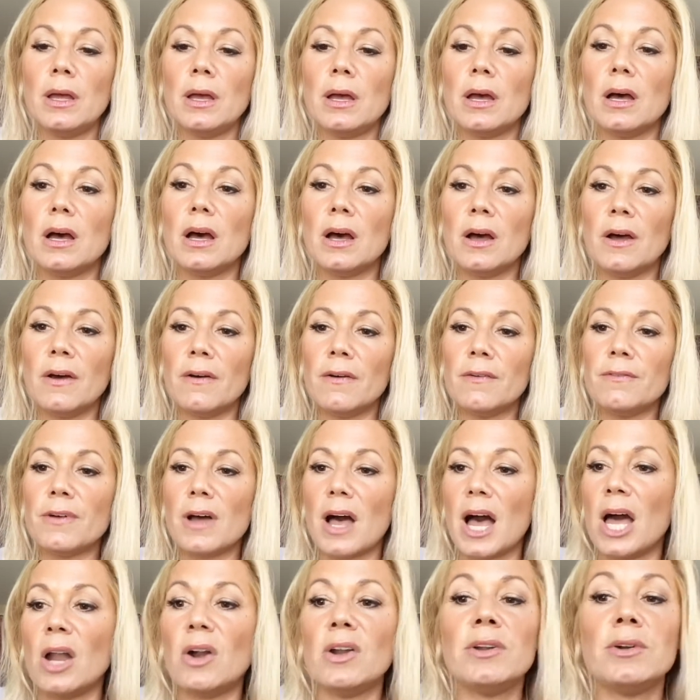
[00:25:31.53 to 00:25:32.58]
of
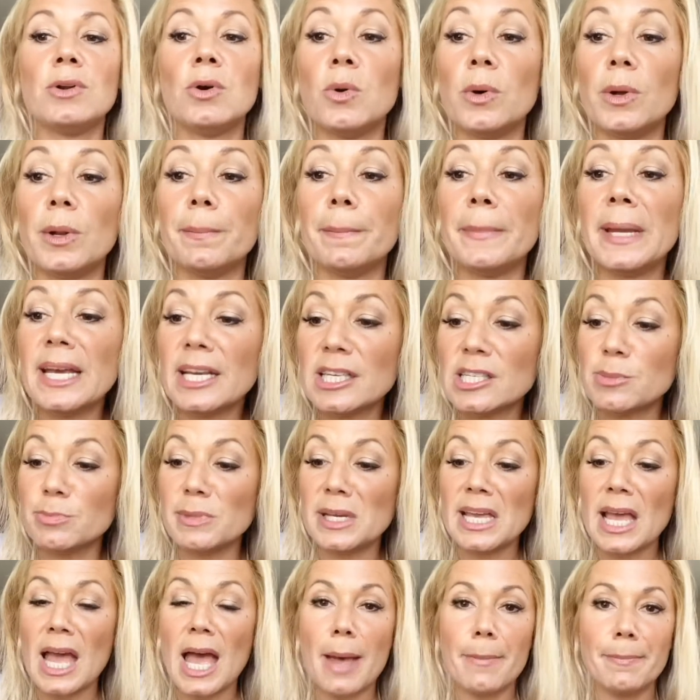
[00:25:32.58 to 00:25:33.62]
I don't know what makes
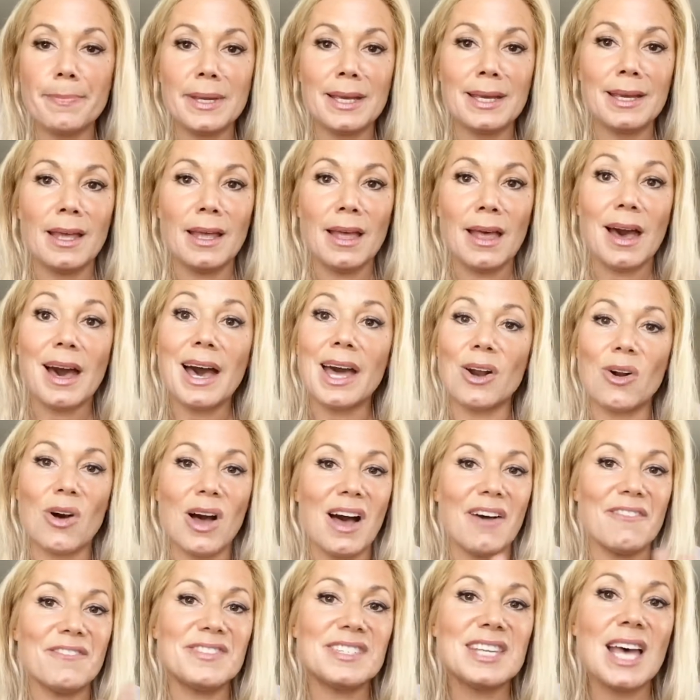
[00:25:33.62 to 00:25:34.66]
me happy. I don't
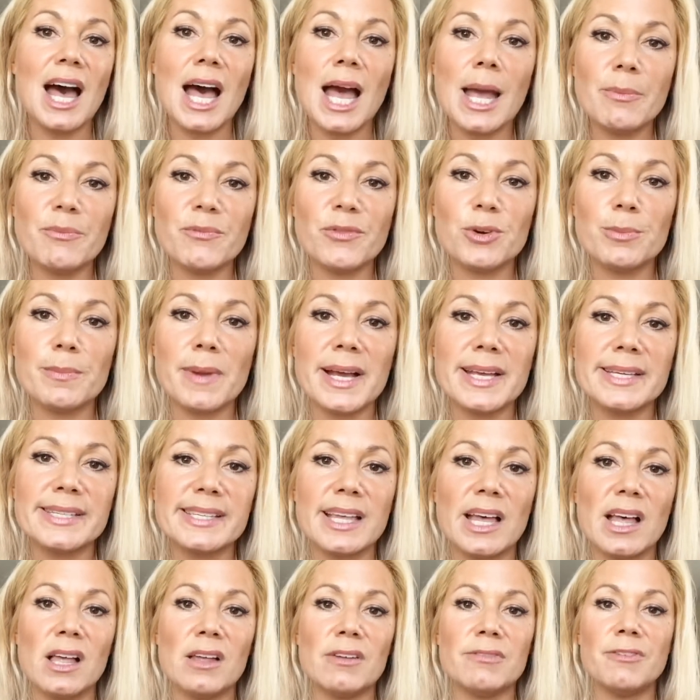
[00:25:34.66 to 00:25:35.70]
have time for
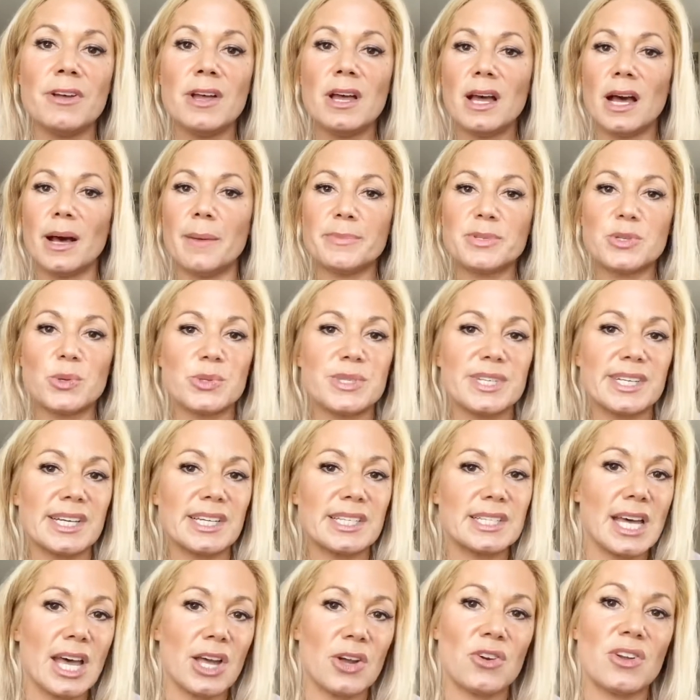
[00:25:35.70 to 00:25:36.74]
myself. I'm so sick and
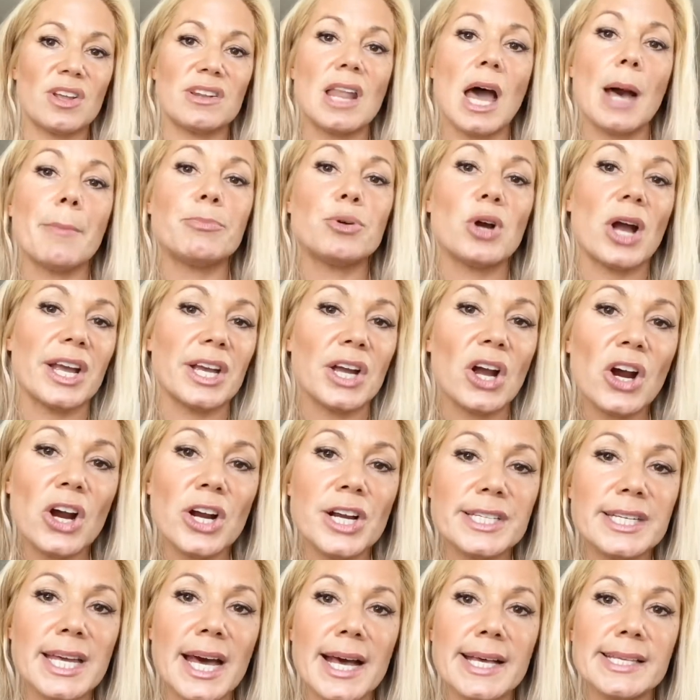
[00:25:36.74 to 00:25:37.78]
tired of not
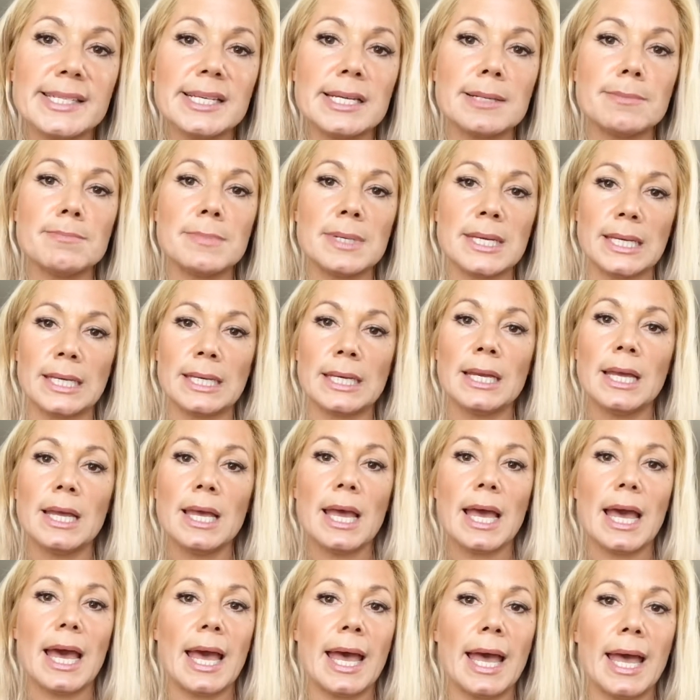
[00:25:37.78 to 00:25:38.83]
prioritizing me.
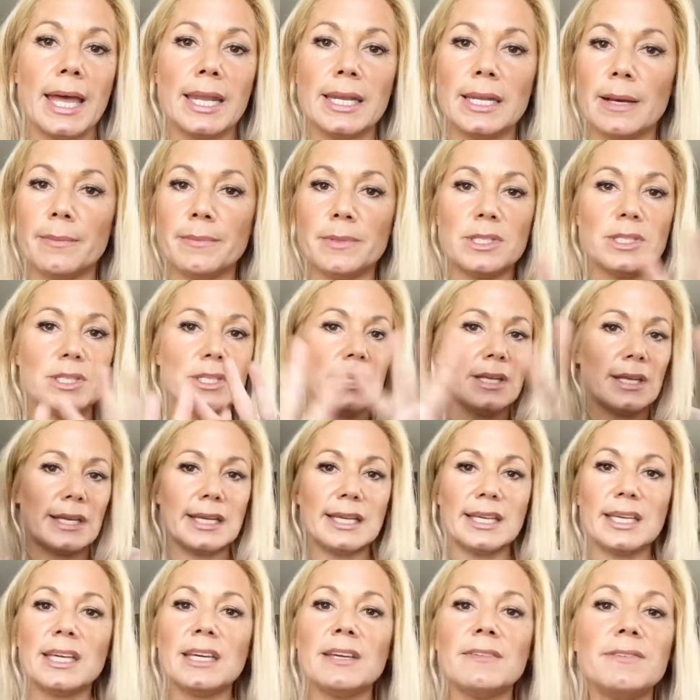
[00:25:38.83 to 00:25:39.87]
And I'm
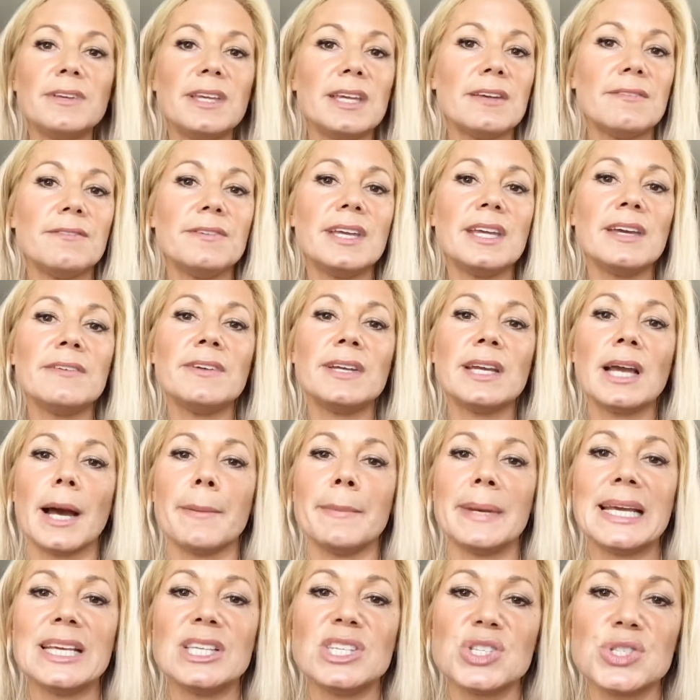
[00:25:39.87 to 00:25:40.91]
like, giving. I'm
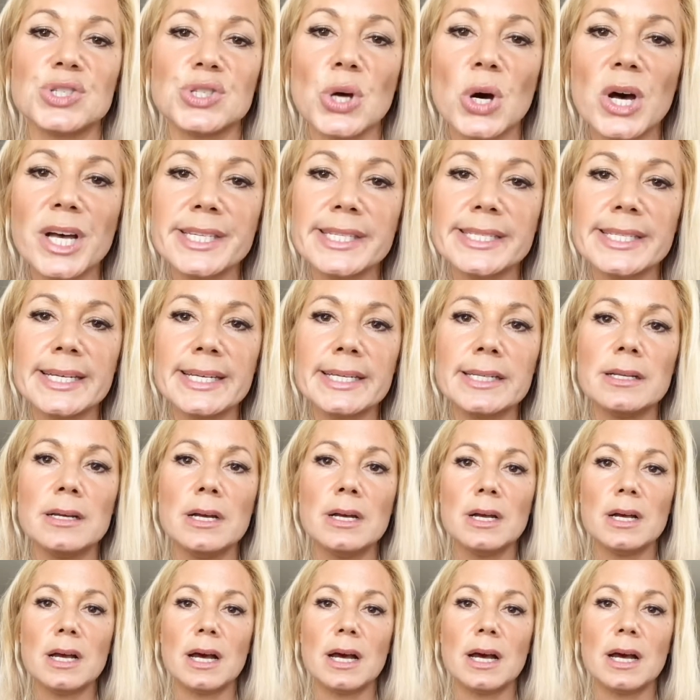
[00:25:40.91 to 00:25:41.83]
exhausted.